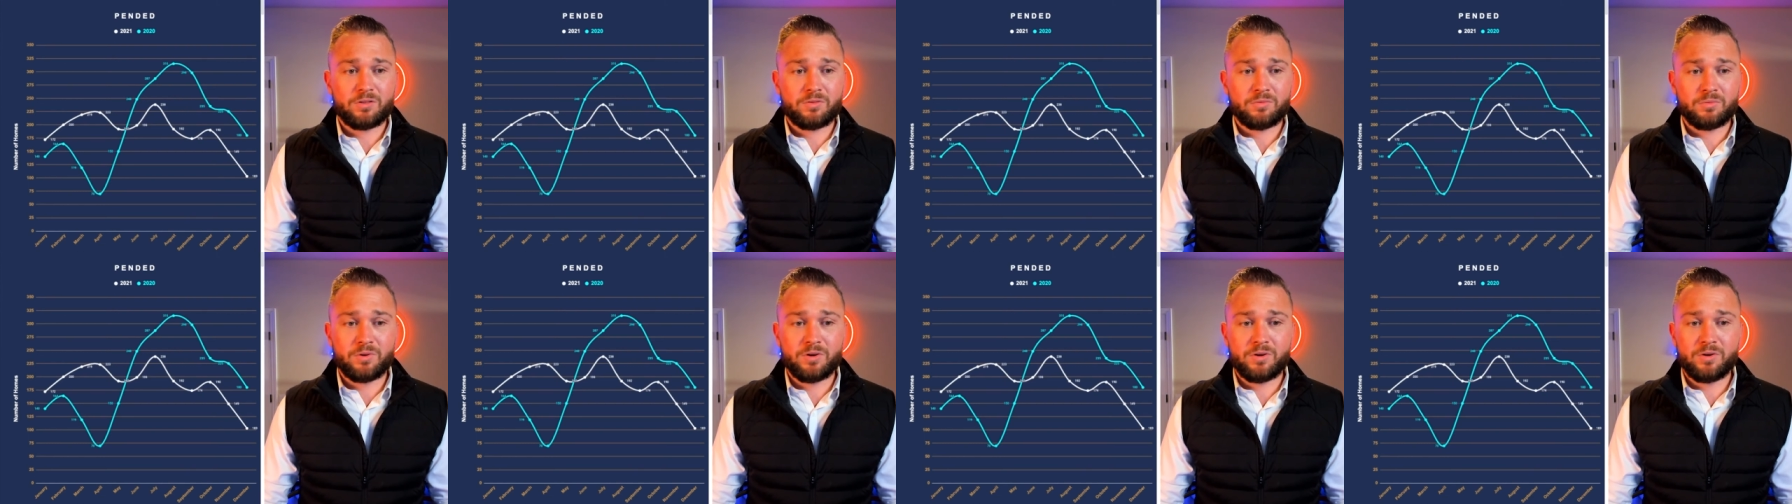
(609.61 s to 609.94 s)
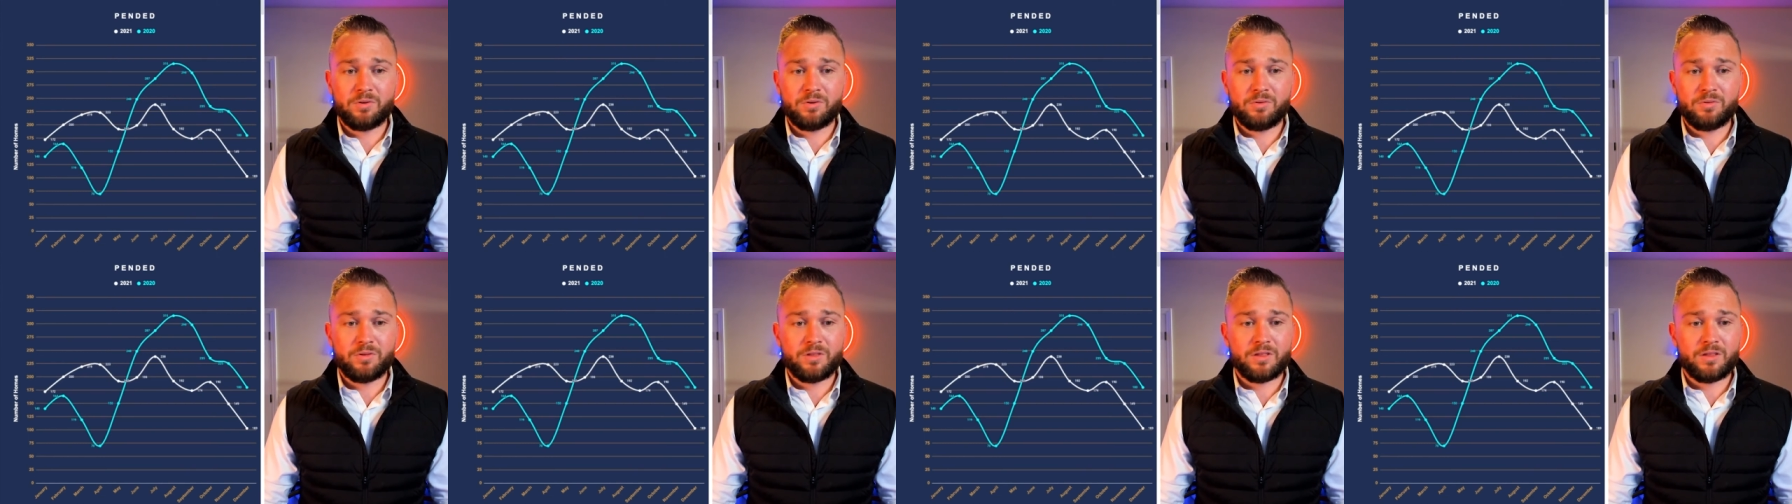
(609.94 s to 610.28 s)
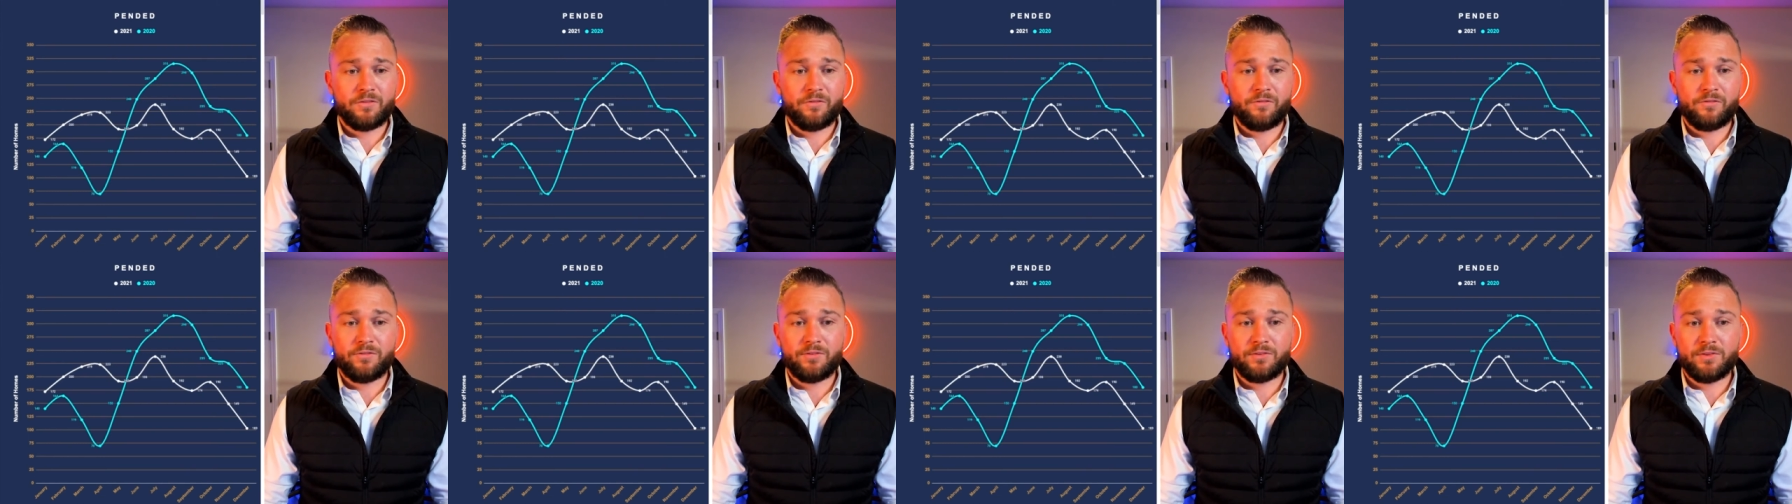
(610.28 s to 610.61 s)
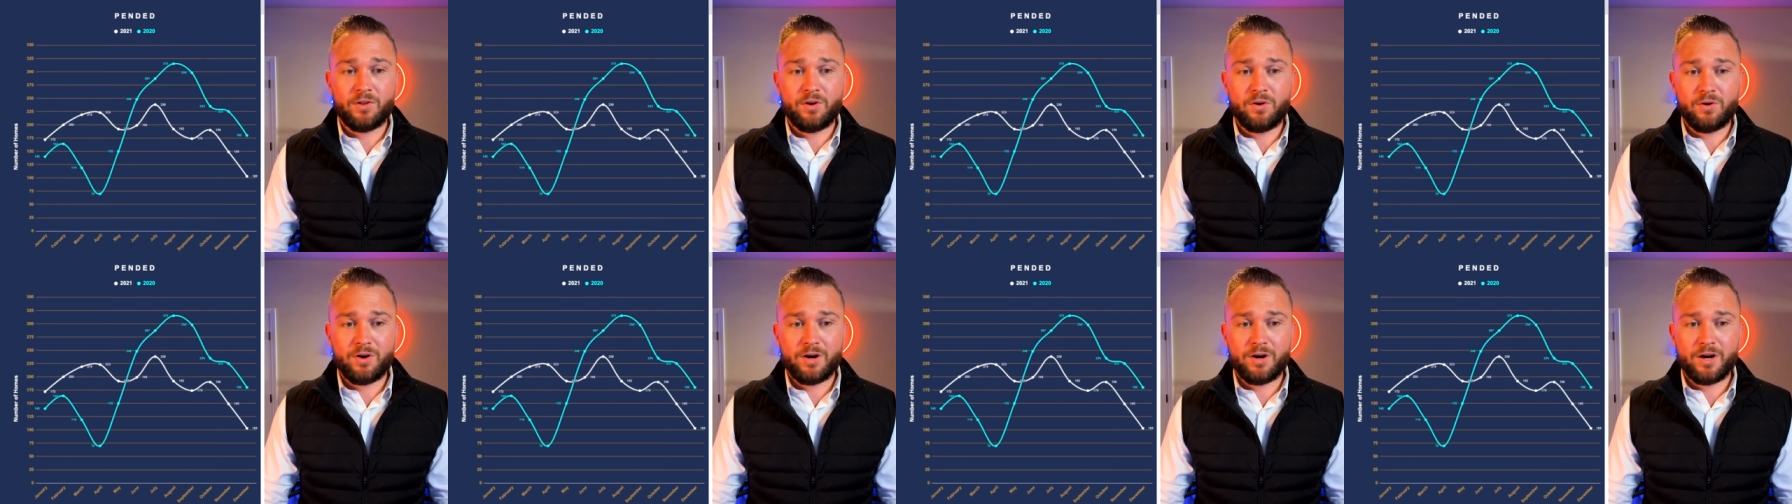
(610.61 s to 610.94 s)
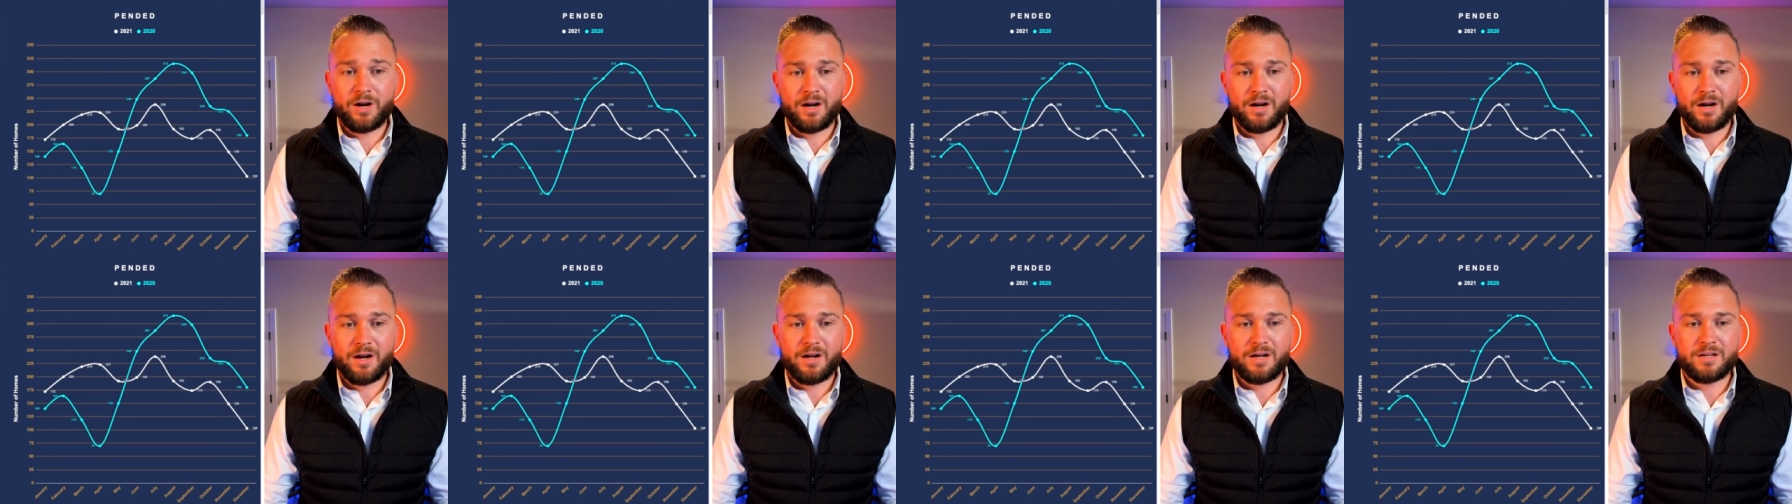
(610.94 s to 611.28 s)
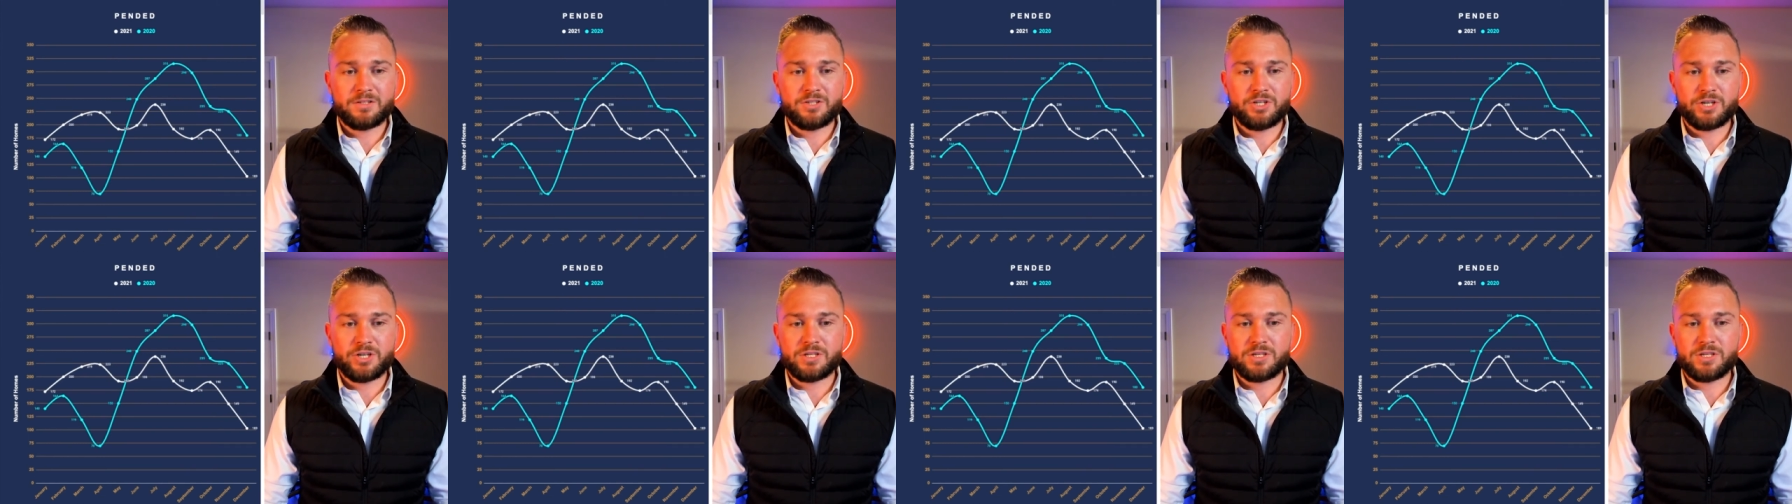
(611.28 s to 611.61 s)
through the floor,
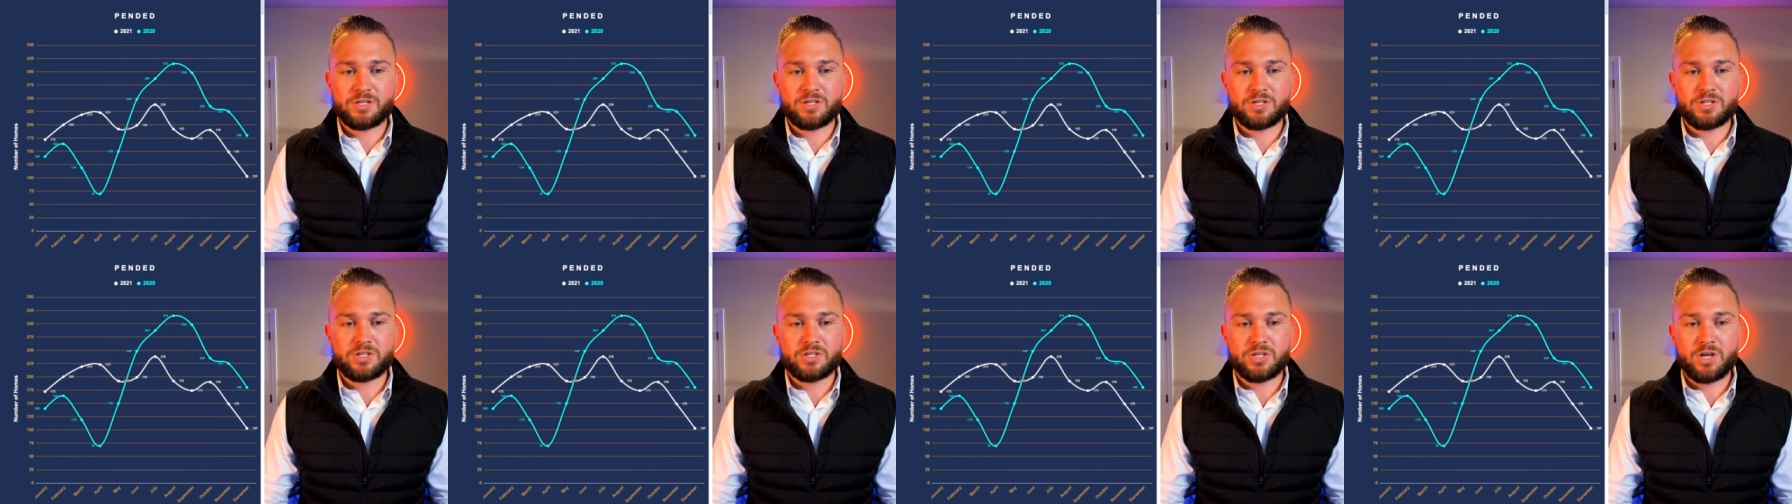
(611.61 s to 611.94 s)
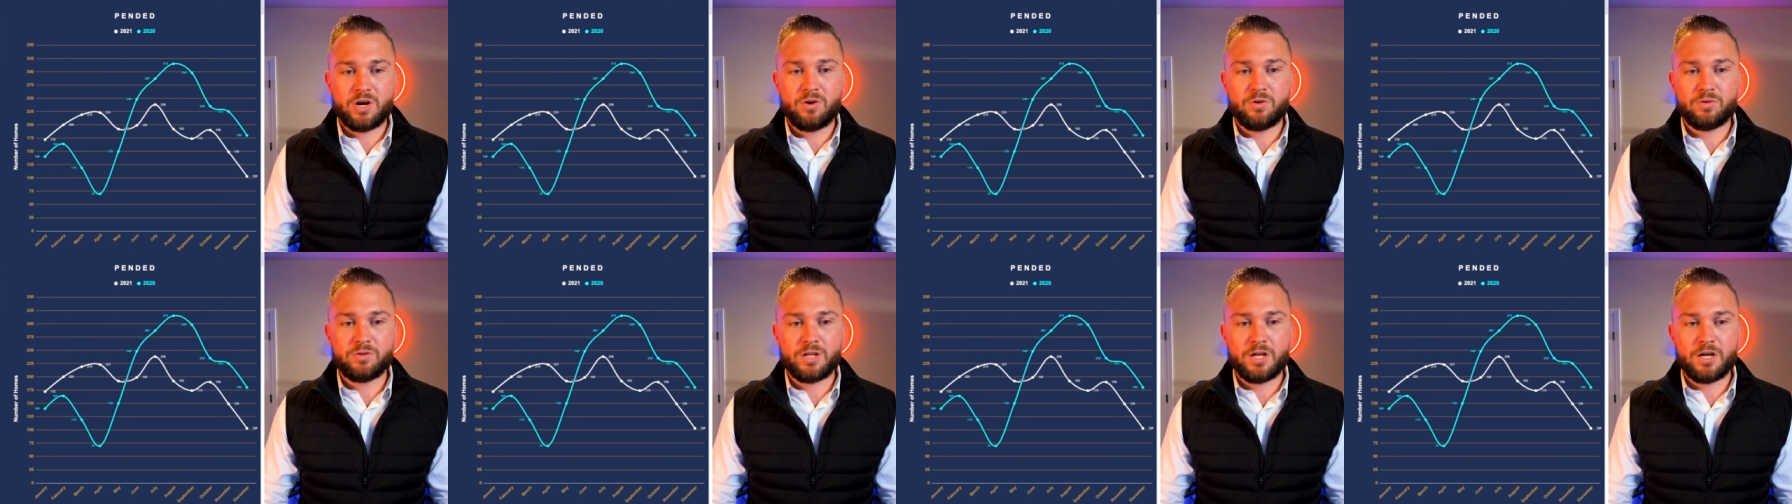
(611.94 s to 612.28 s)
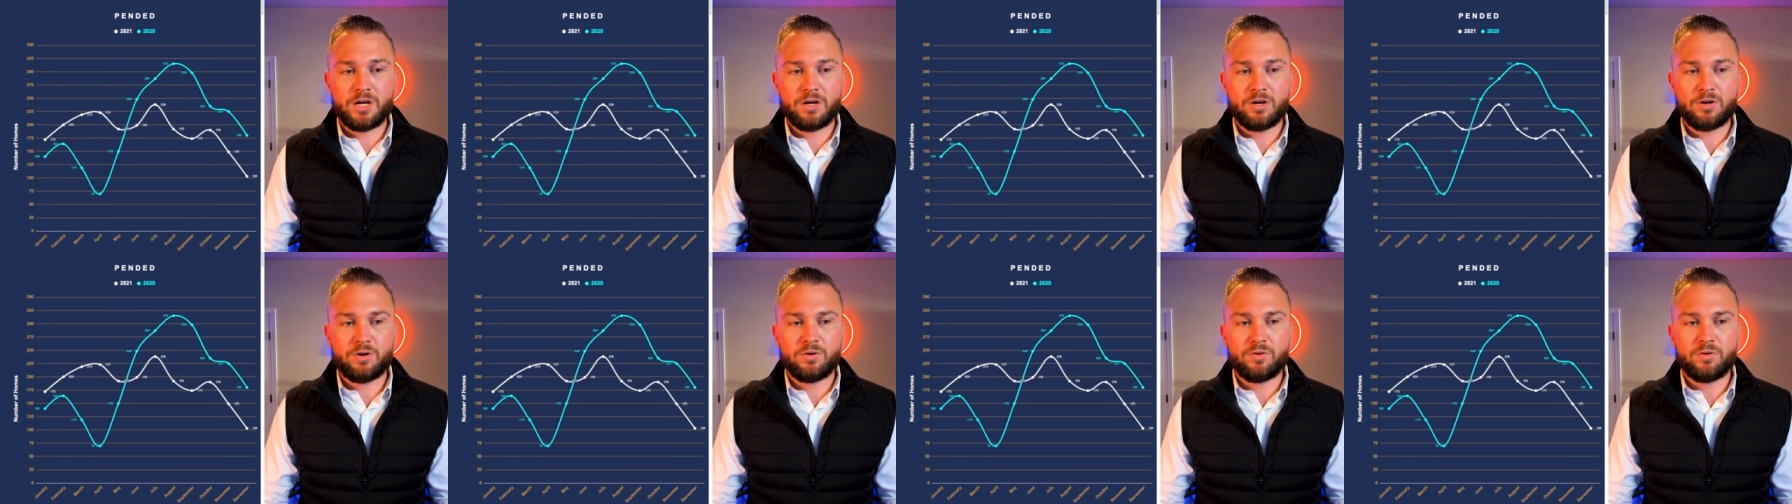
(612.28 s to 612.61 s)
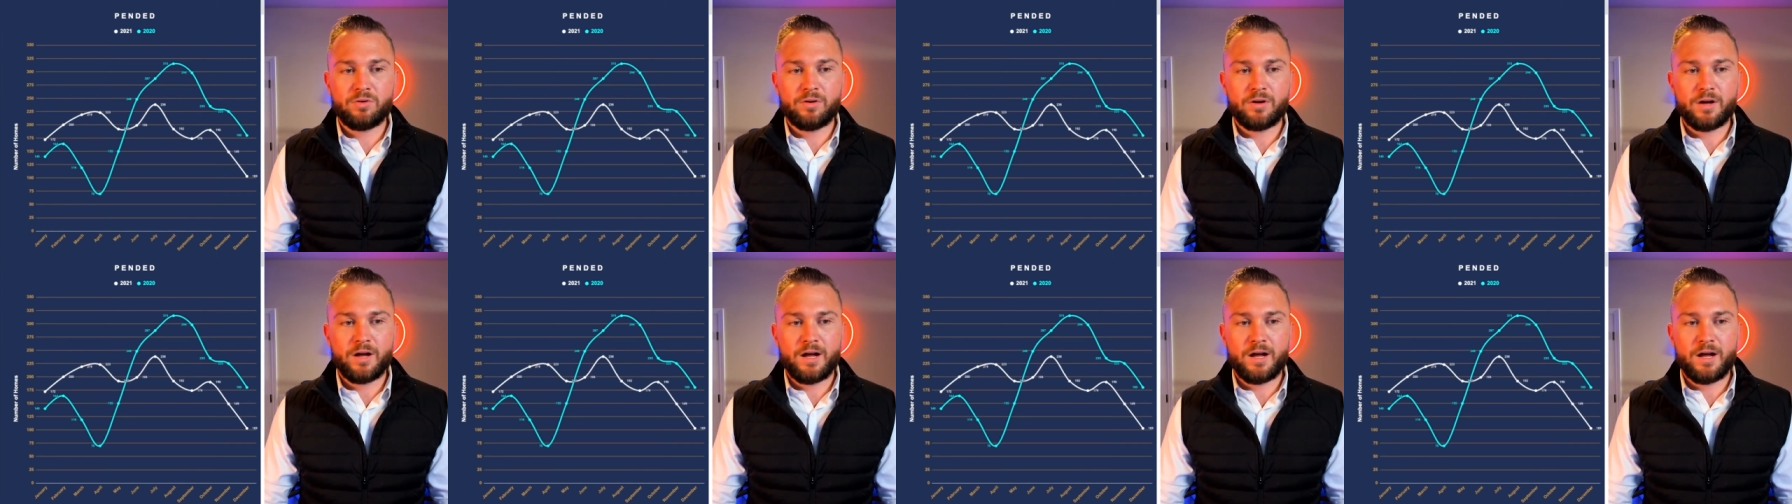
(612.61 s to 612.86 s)
just so low,